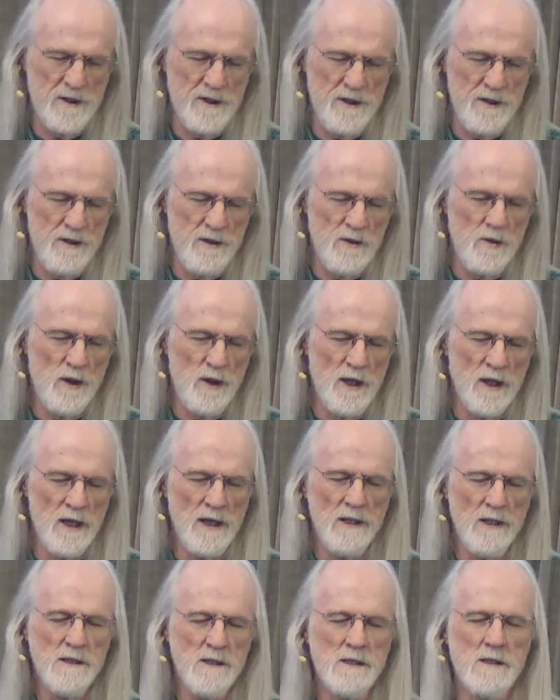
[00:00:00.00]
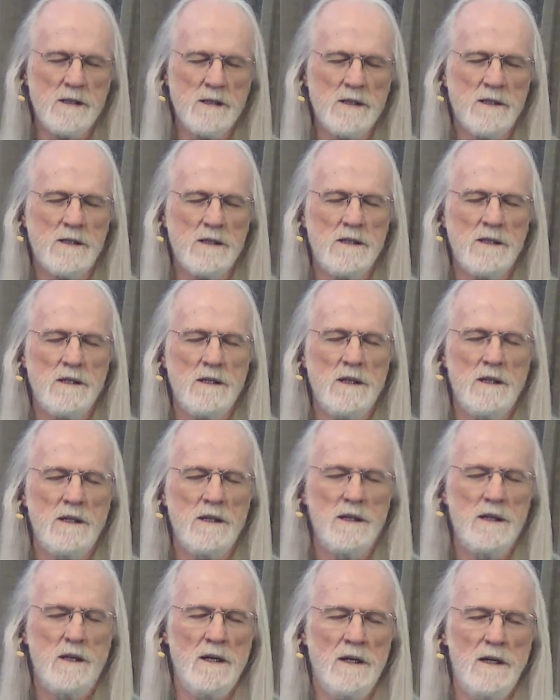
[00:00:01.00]
to release
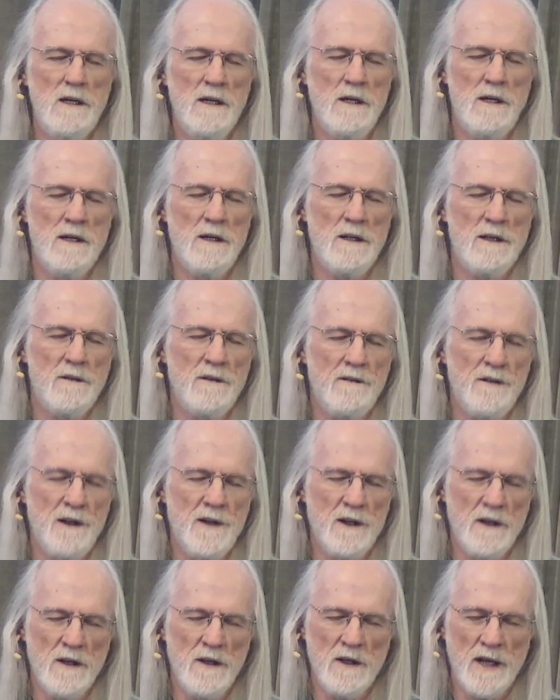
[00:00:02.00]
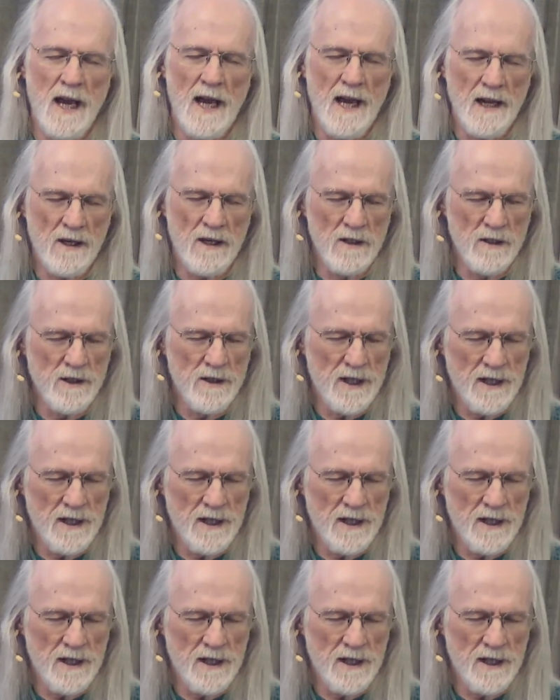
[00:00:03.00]
the fear and anger that